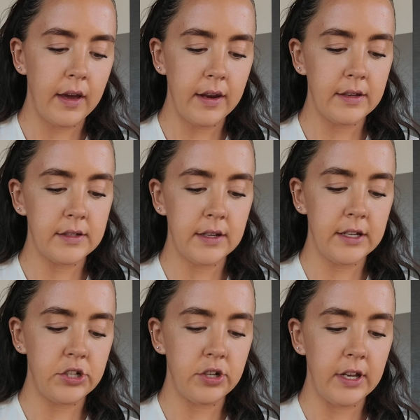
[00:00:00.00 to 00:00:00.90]
And it is
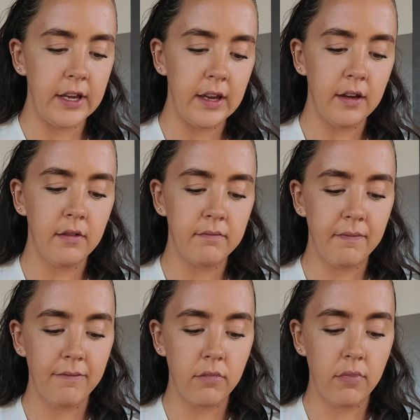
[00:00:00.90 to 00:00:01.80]
literally
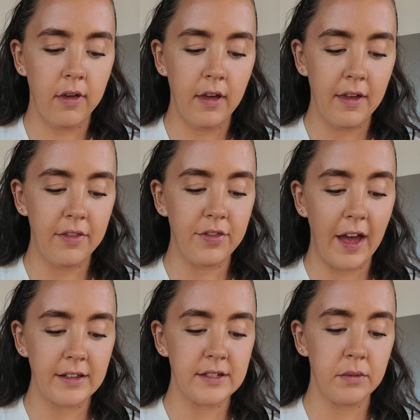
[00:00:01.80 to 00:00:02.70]

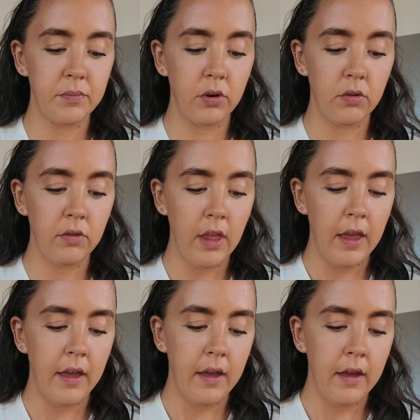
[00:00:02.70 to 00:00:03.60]
that simple.
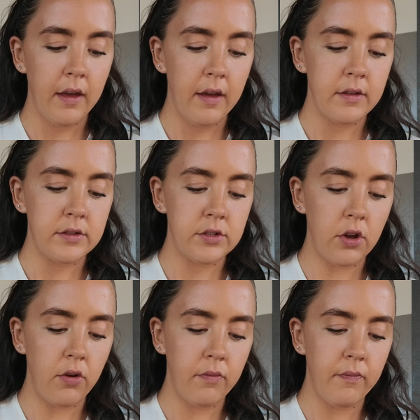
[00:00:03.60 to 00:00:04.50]

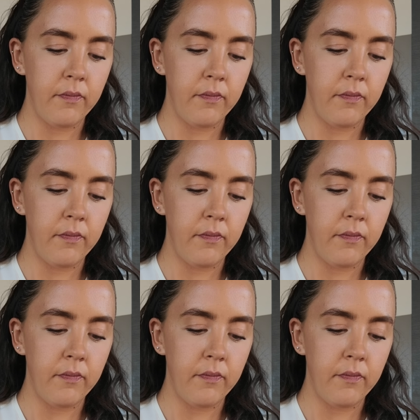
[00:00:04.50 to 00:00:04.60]
So